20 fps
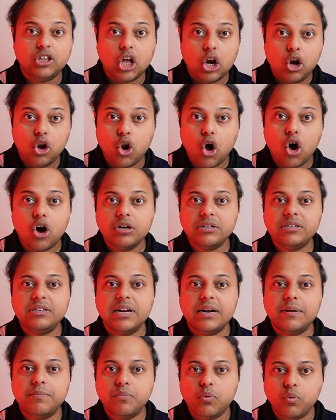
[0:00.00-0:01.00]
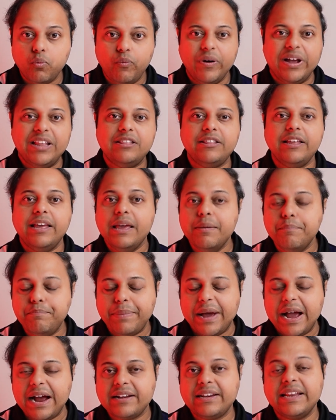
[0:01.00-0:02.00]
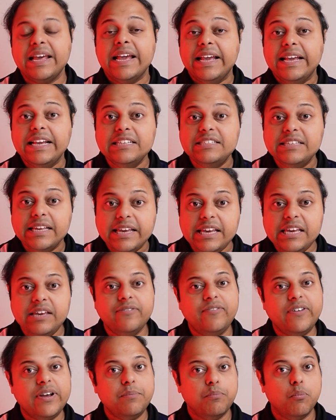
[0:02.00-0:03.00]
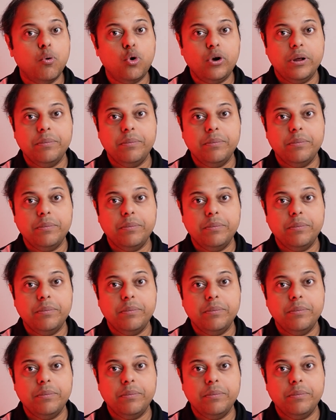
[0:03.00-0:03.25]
the long-term wealth impact is even more